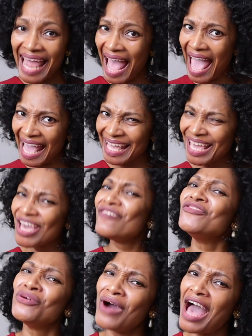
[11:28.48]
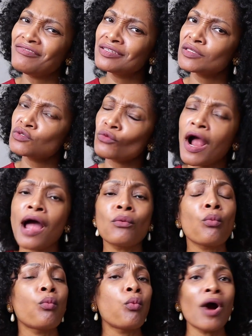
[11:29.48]
And hey, if you haven't
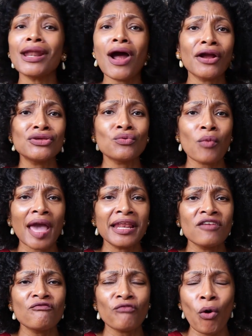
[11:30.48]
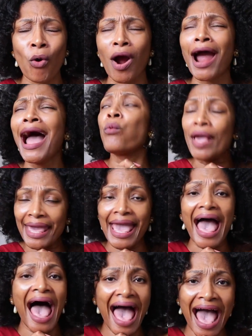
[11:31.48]
subscribed, what are you waiting for?
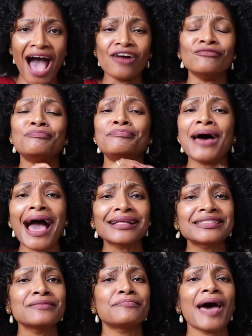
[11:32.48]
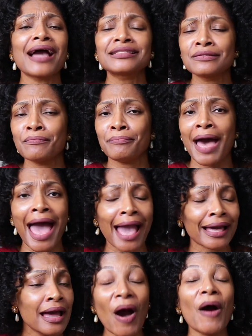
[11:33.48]
We have back to back to
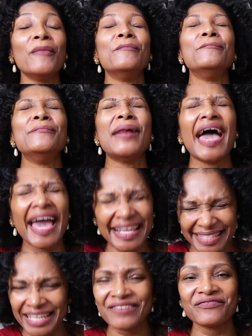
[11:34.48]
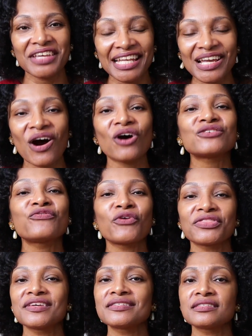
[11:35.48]
back amazing videos
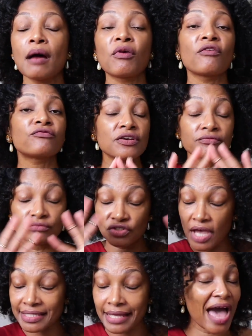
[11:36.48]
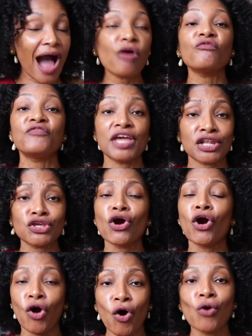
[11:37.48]
for this summer to just outfit
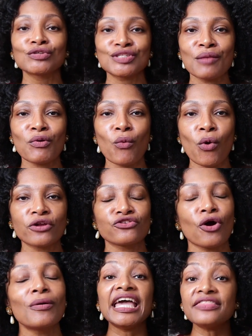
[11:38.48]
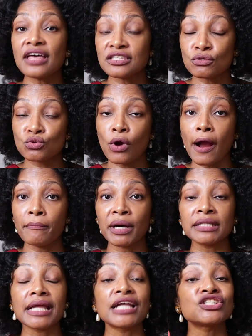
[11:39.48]
your whole summer wardrobe. Hit that subscribe
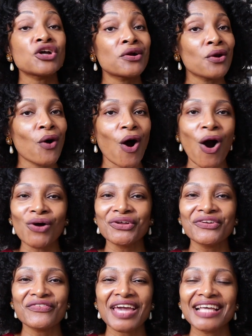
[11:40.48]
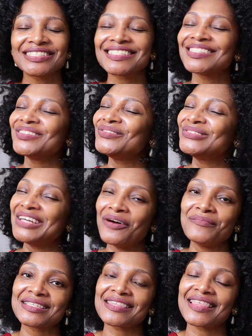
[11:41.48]
button and turn on all notifications so you
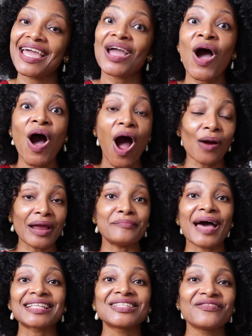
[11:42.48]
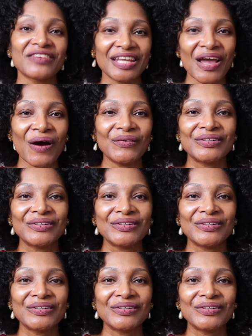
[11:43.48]
don't miss a thing. All right, back to the video.